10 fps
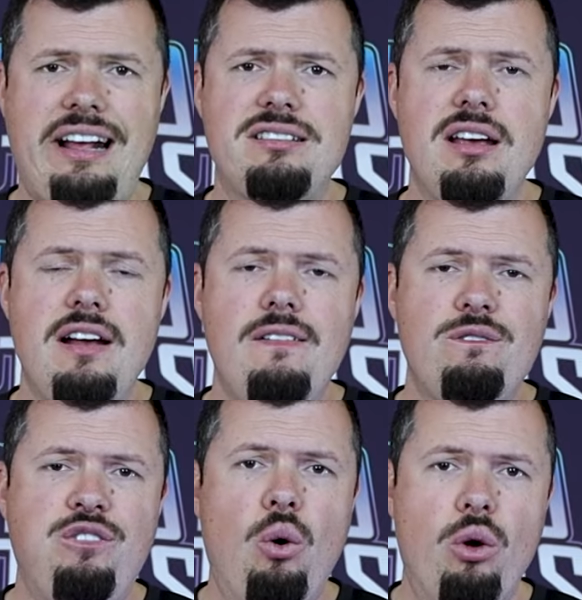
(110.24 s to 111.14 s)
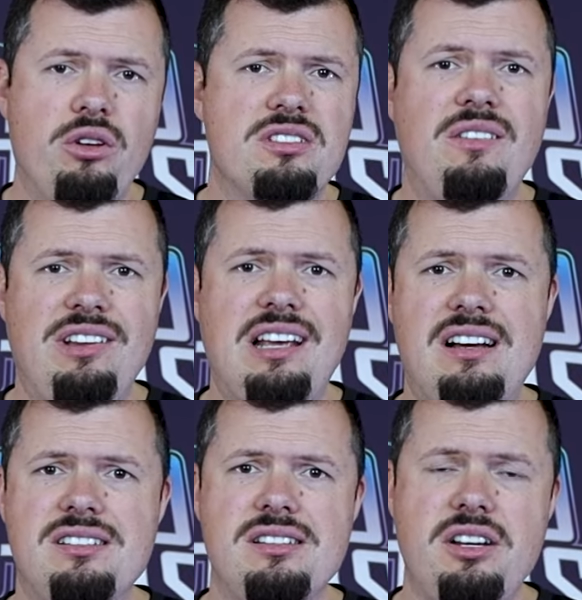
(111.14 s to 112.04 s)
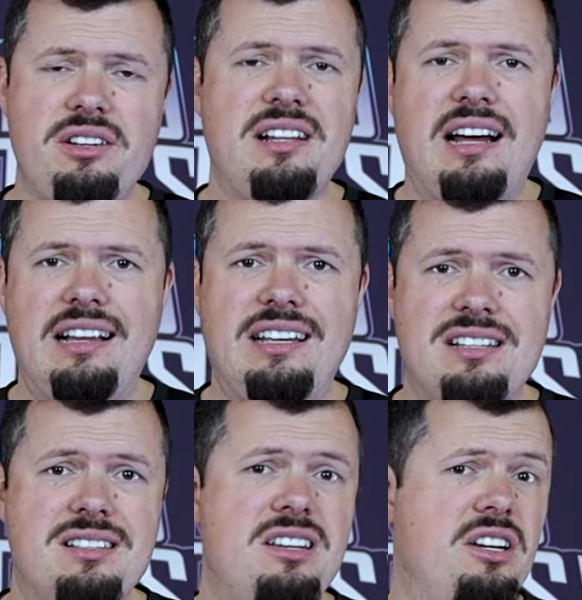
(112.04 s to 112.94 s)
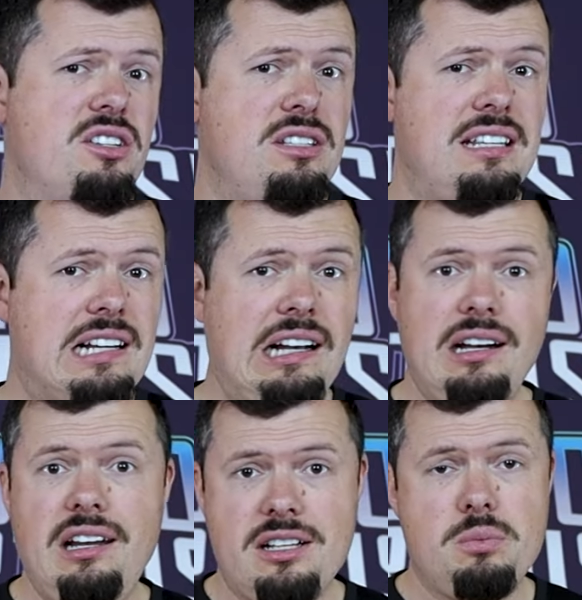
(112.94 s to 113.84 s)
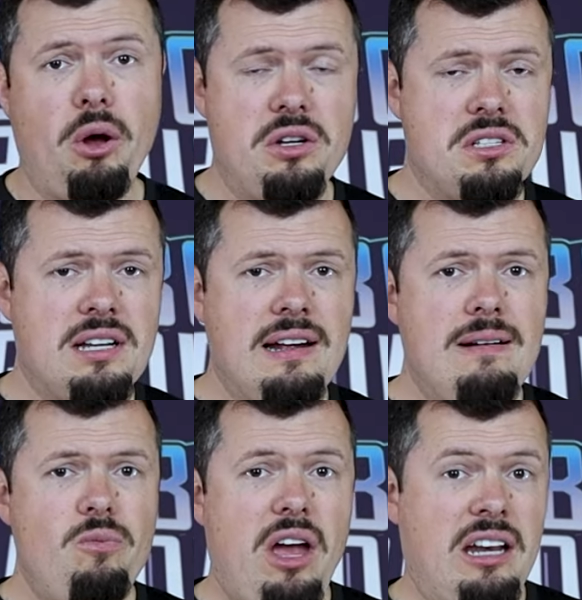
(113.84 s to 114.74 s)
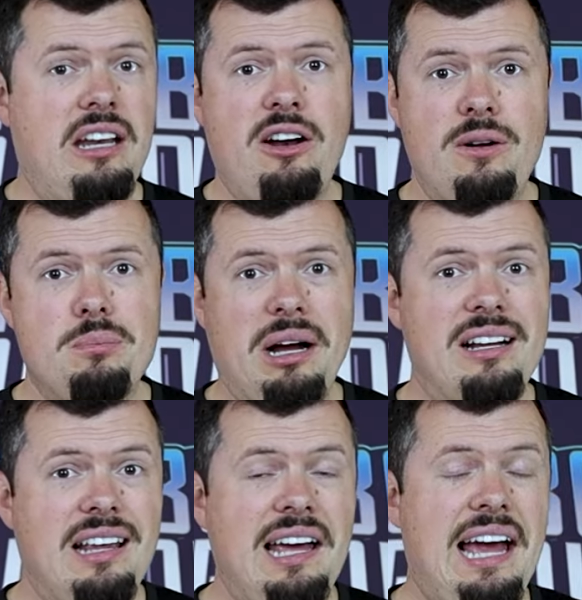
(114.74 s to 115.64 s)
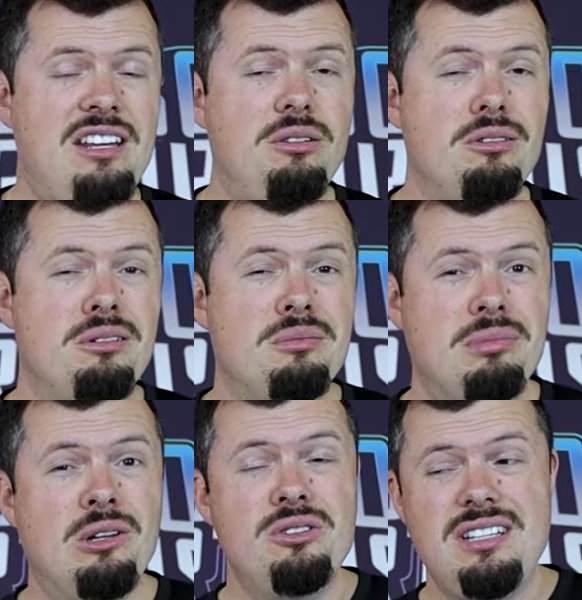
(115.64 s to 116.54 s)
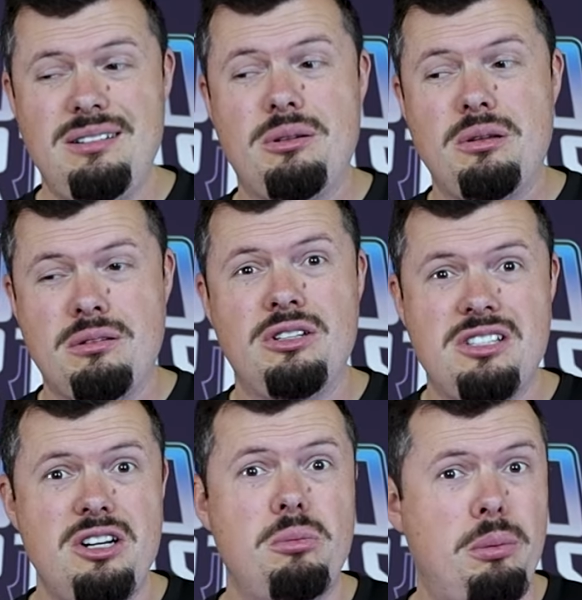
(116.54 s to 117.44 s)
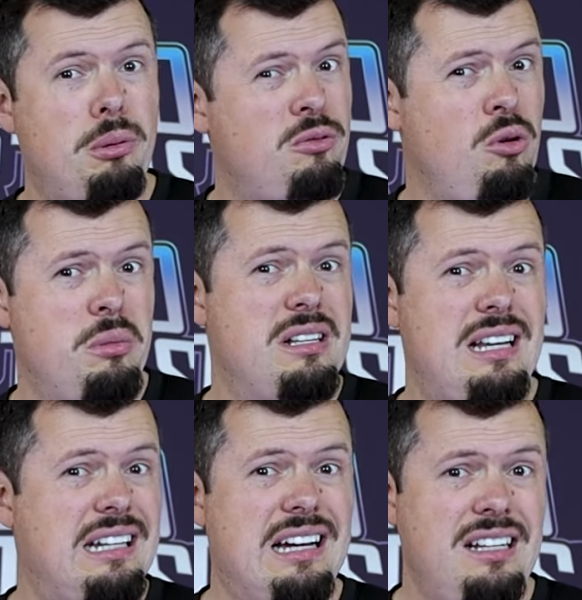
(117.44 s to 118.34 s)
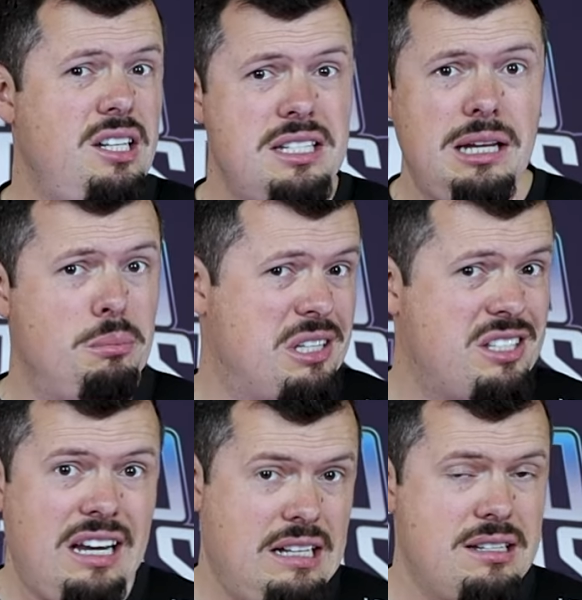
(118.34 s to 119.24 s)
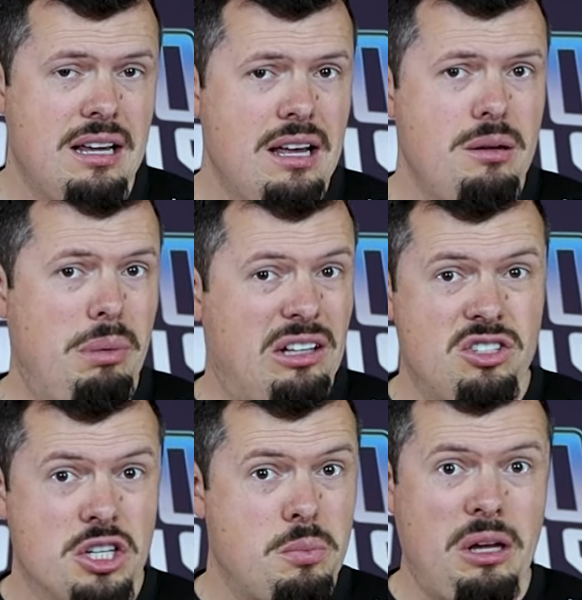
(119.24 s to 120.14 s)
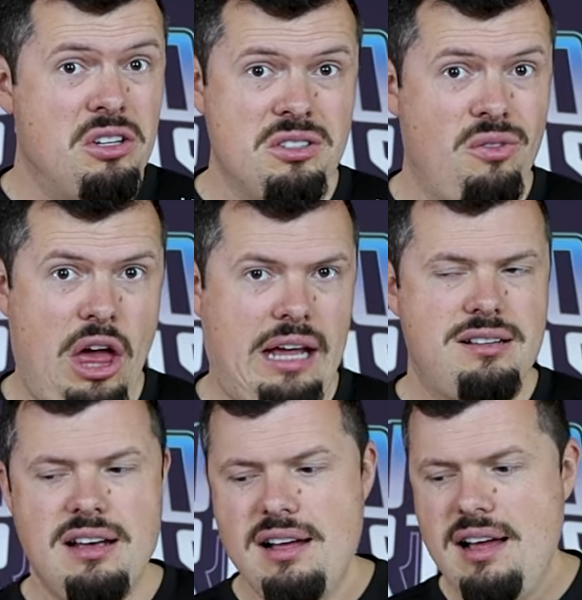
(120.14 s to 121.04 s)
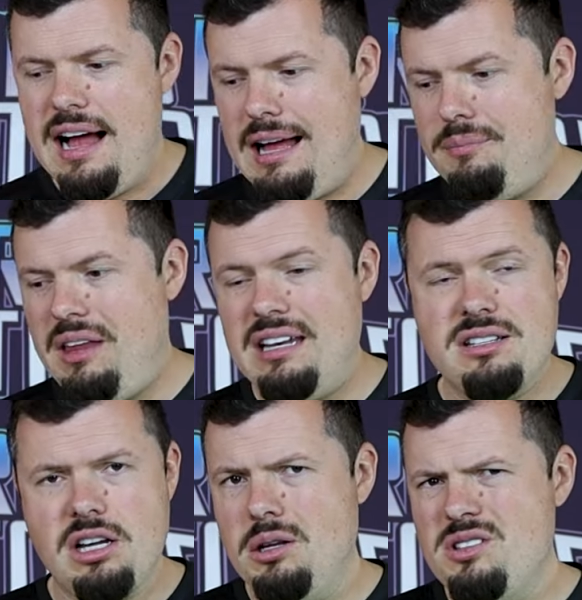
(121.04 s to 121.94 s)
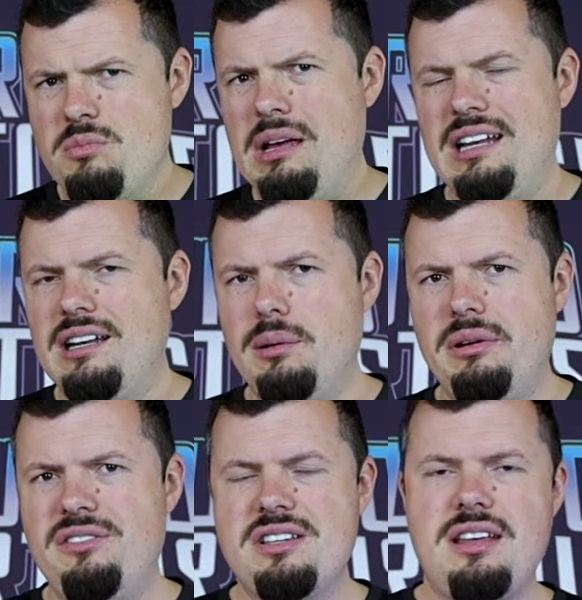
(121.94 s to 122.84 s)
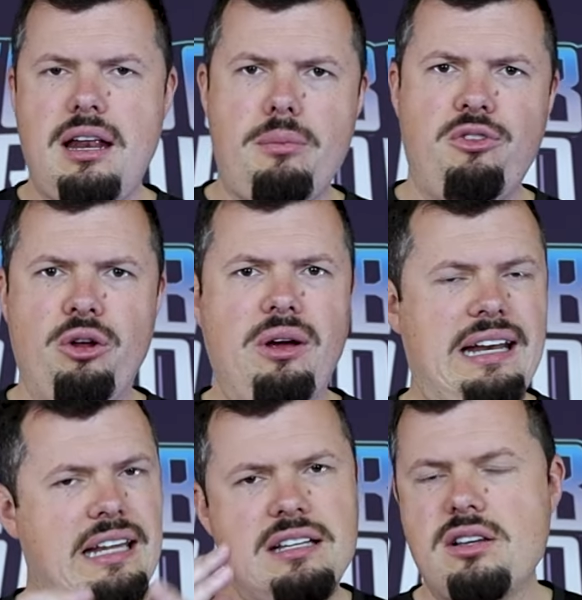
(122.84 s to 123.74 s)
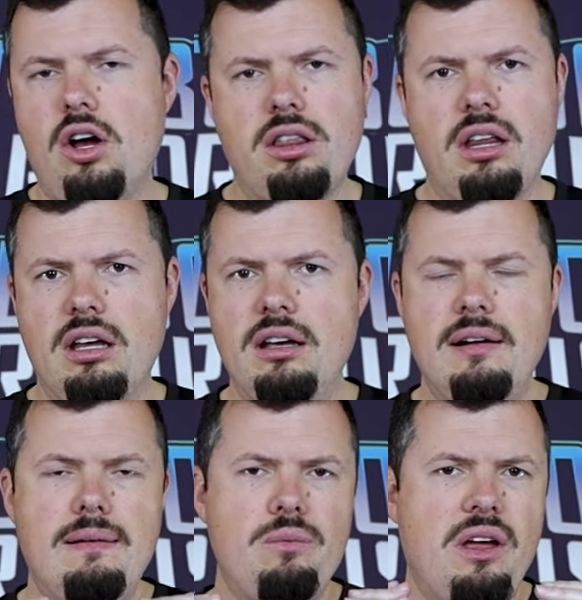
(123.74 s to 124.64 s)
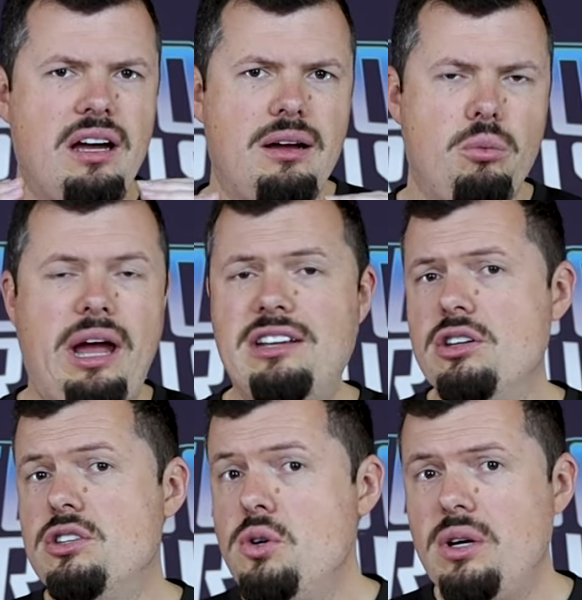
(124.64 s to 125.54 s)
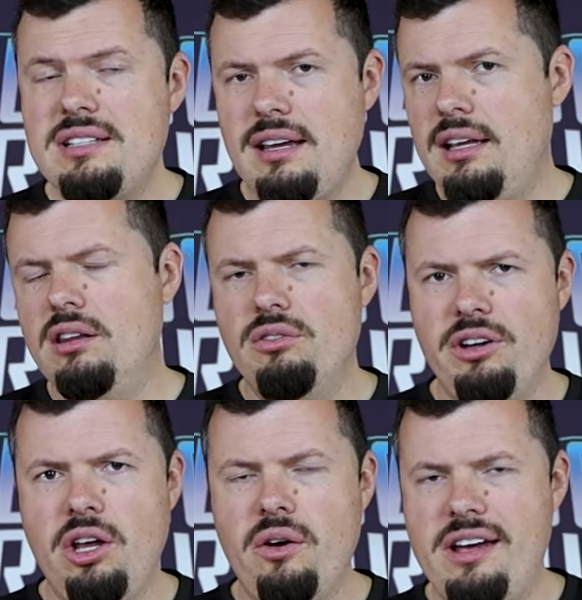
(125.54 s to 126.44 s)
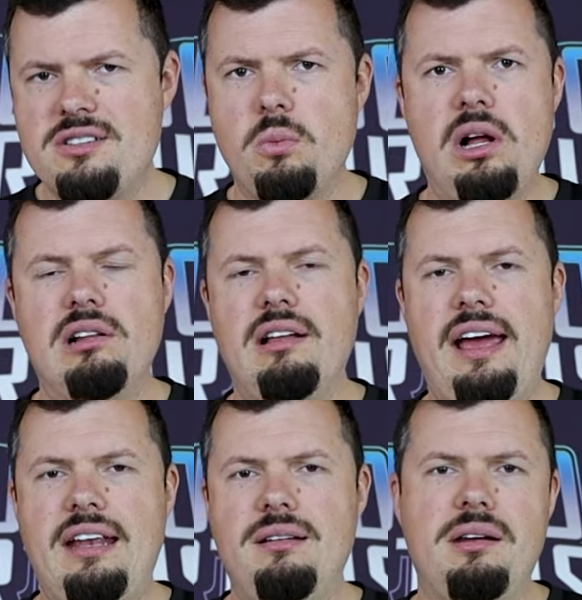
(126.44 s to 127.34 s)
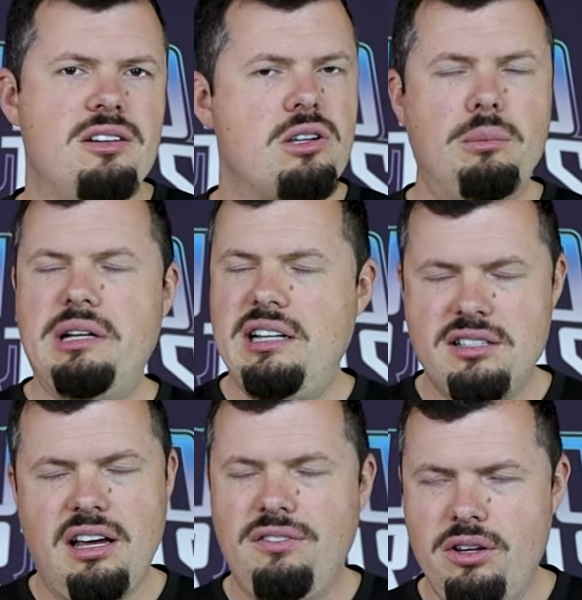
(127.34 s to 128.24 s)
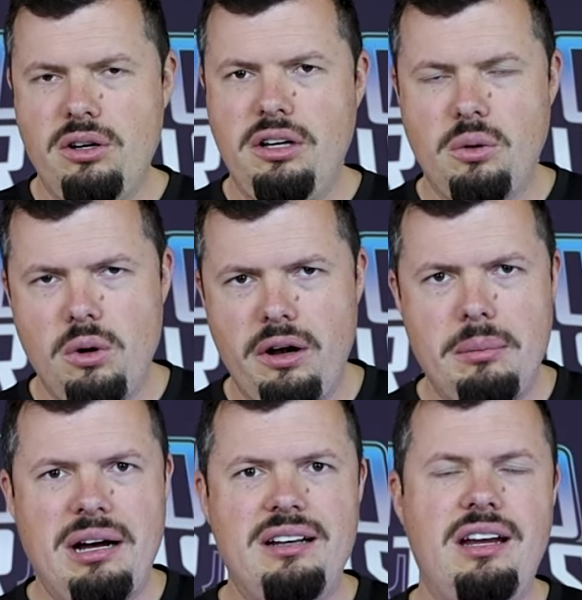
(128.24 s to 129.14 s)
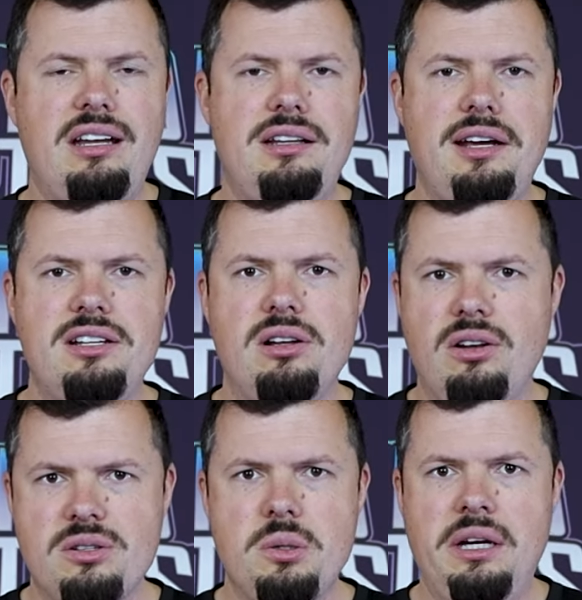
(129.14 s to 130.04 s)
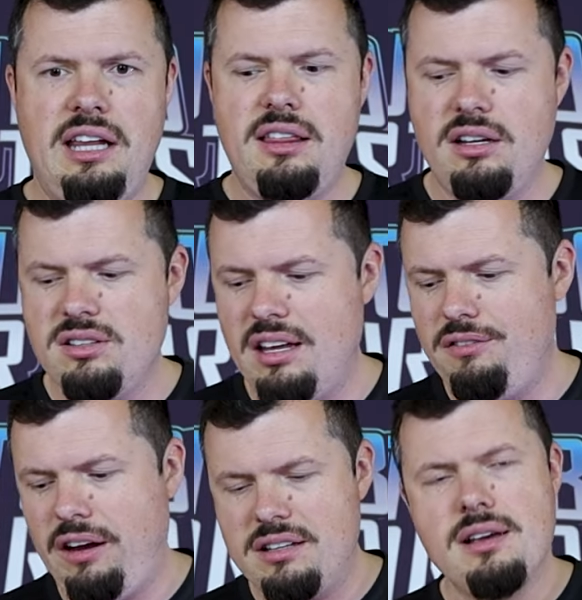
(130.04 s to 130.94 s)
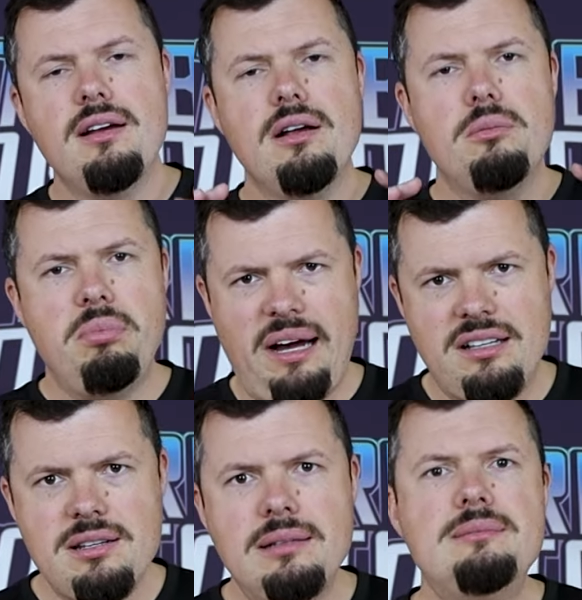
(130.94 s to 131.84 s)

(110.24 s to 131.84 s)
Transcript: that for your 7000 series and 9000 series, because he's clearly exposed an inherent bug there, and you're losing considerable performance, like 9 to 10%, just because of that. And it's going to be a little bit of a setup for you, and he's got the way to do it in the video as well, and it is completely safe. You don't need to worry about any data loss or anything to that effect. But